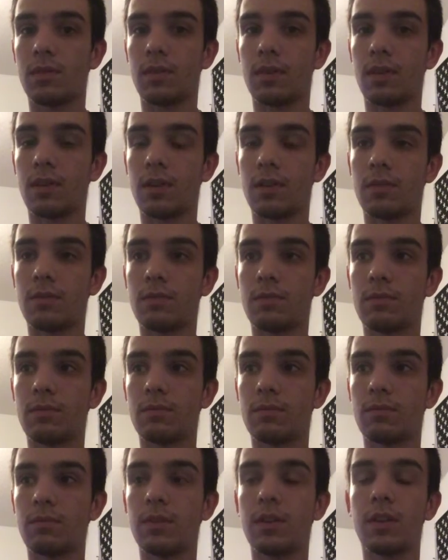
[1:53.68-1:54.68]
You know,
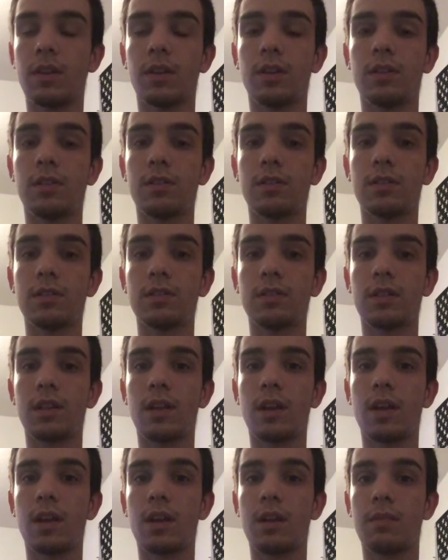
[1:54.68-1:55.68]
ridiculous
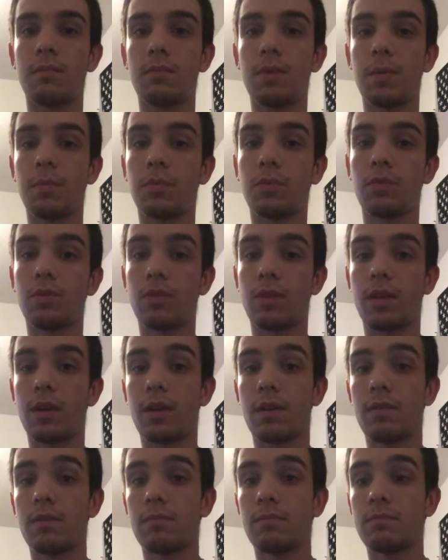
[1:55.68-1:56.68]
that people do
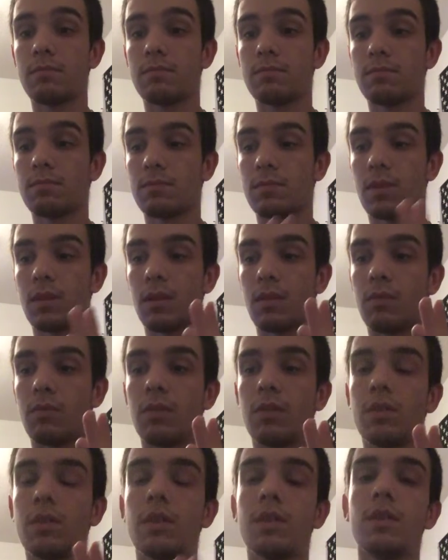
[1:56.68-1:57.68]
that. It
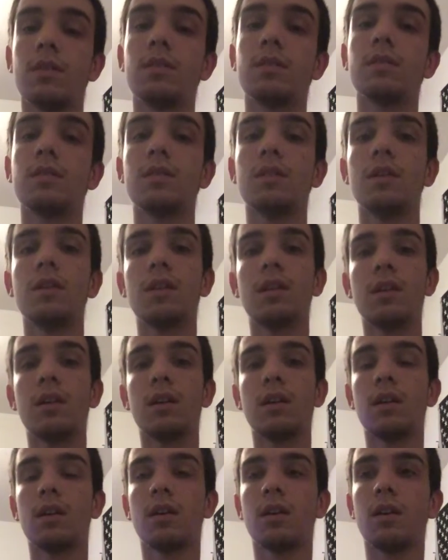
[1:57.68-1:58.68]
really is.
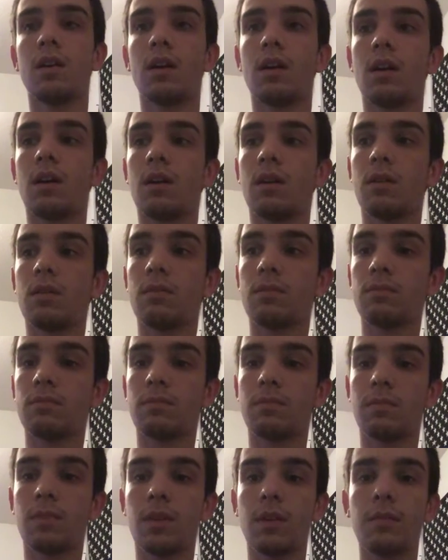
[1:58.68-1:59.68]

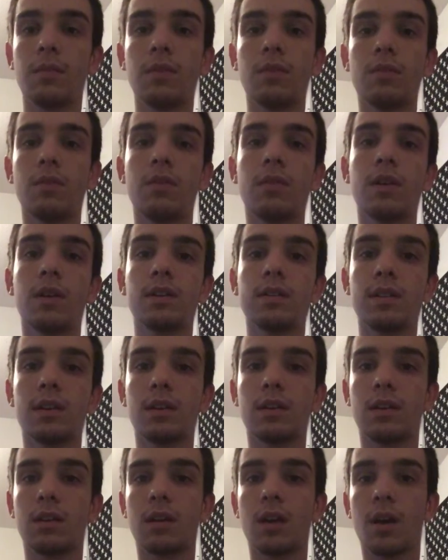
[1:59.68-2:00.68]
Um, but let me know what you guys
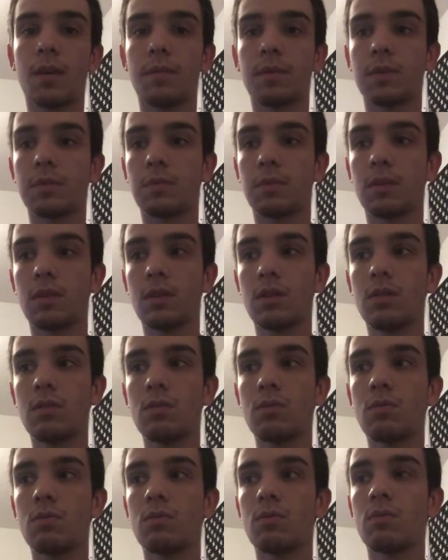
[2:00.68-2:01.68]
think in the comments
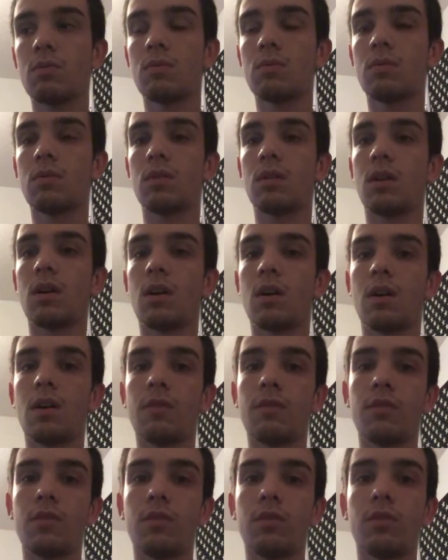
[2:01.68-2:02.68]
below.
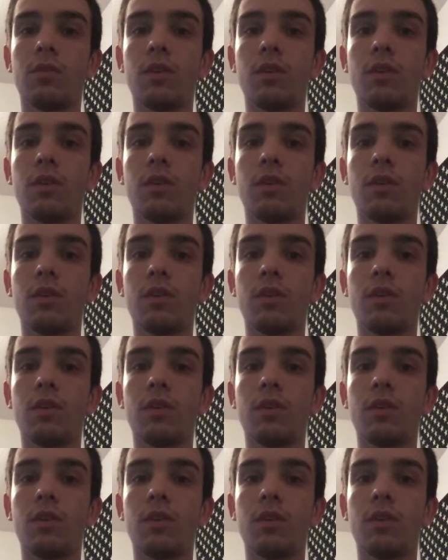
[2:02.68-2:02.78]
Uh, if you